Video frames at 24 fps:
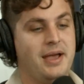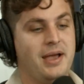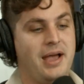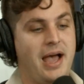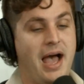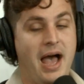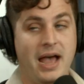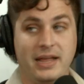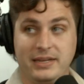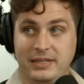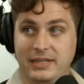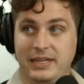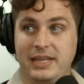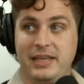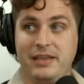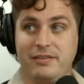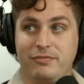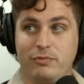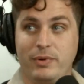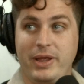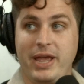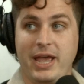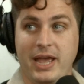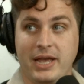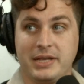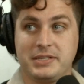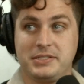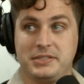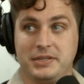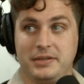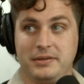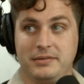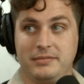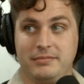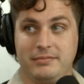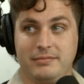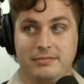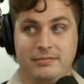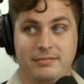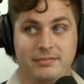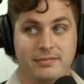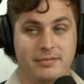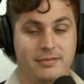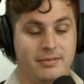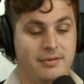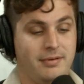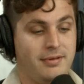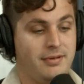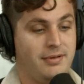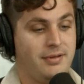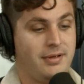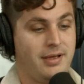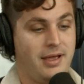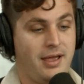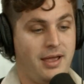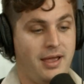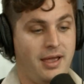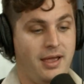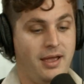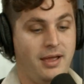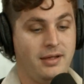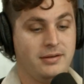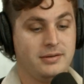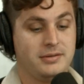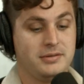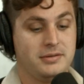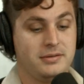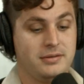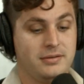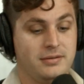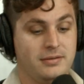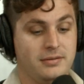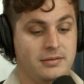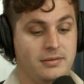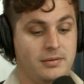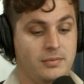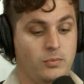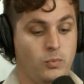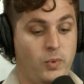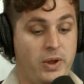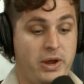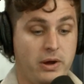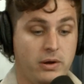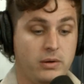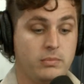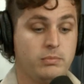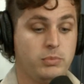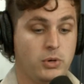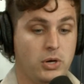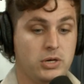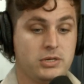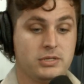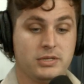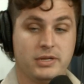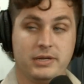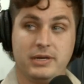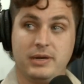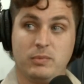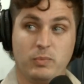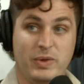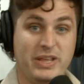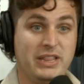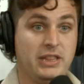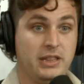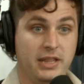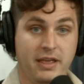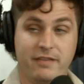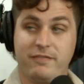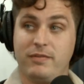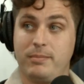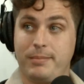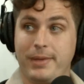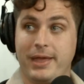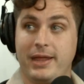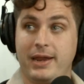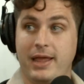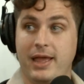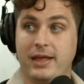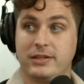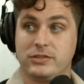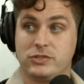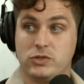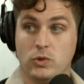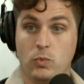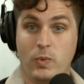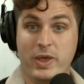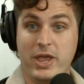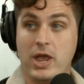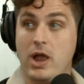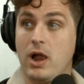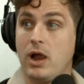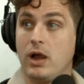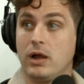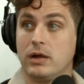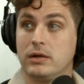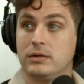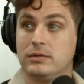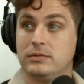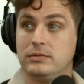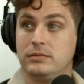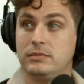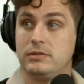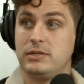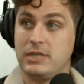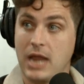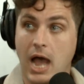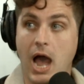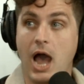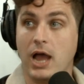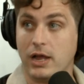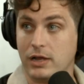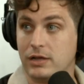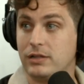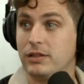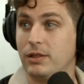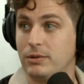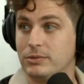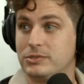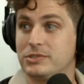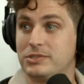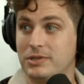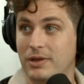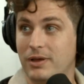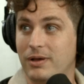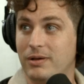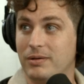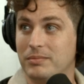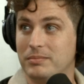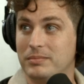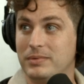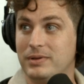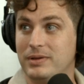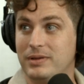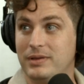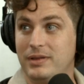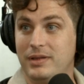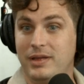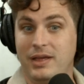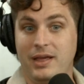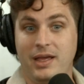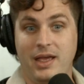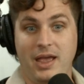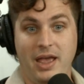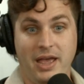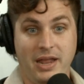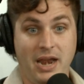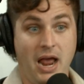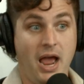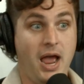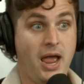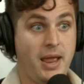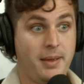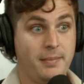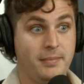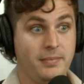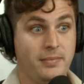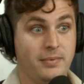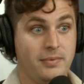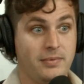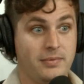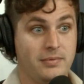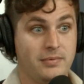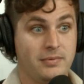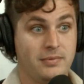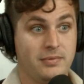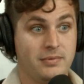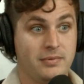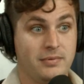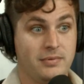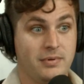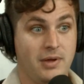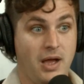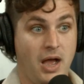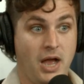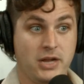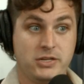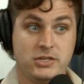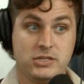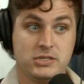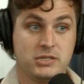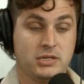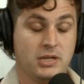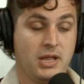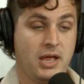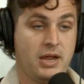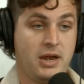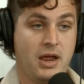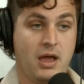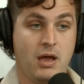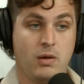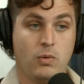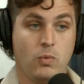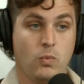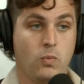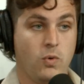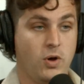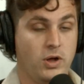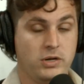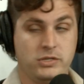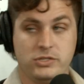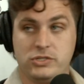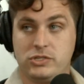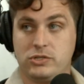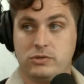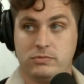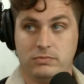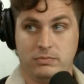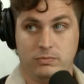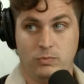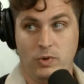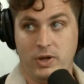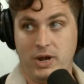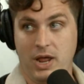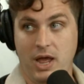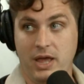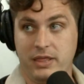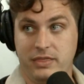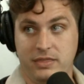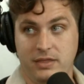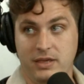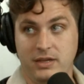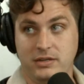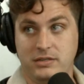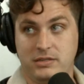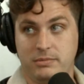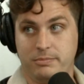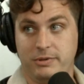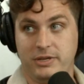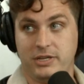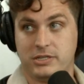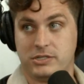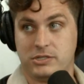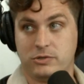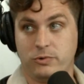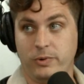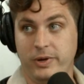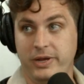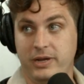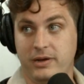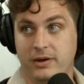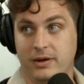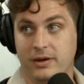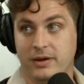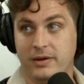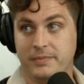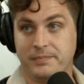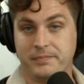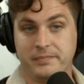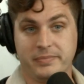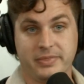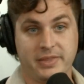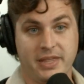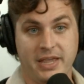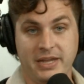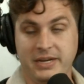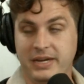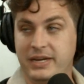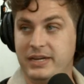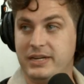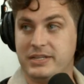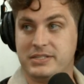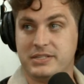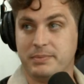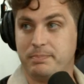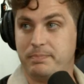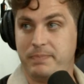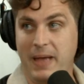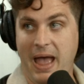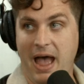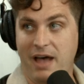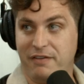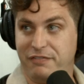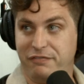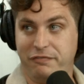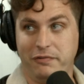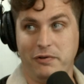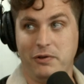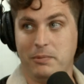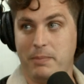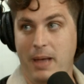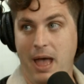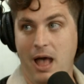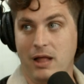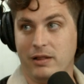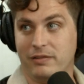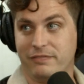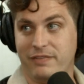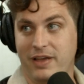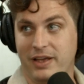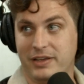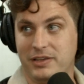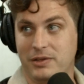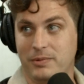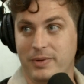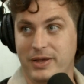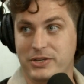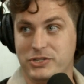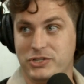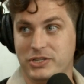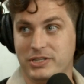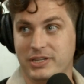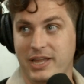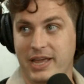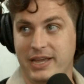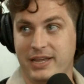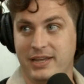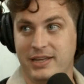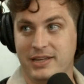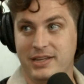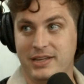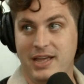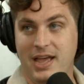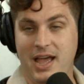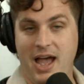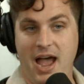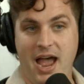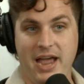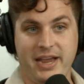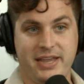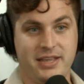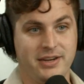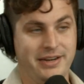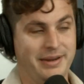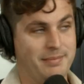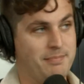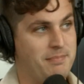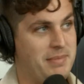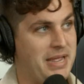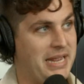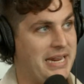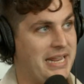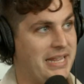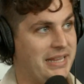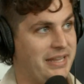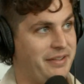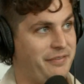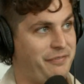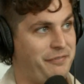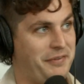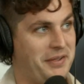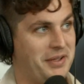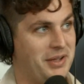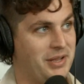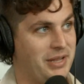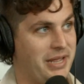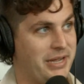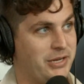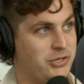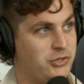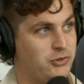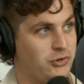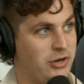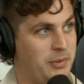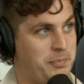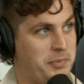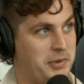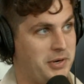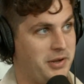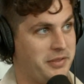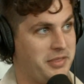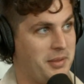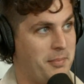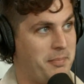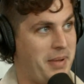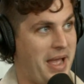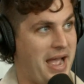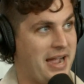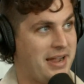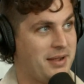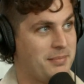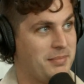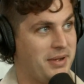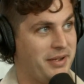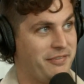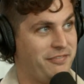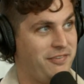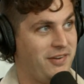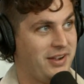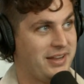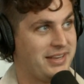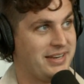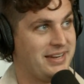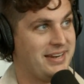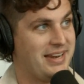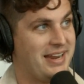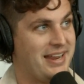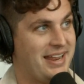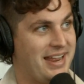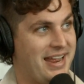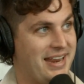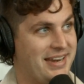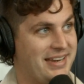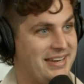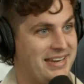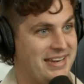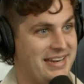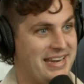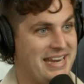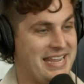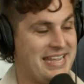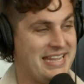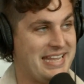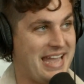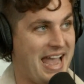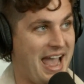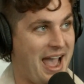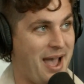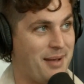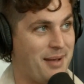I leave, we exit, and we are in Brooklyn, and we live in Manhattan, so we are not close to home. And I just let out what I think to be a squeaker, and it is a full bowel evacuation. Like I can immediately feel it like dripping on the back of my fucking kneecaps.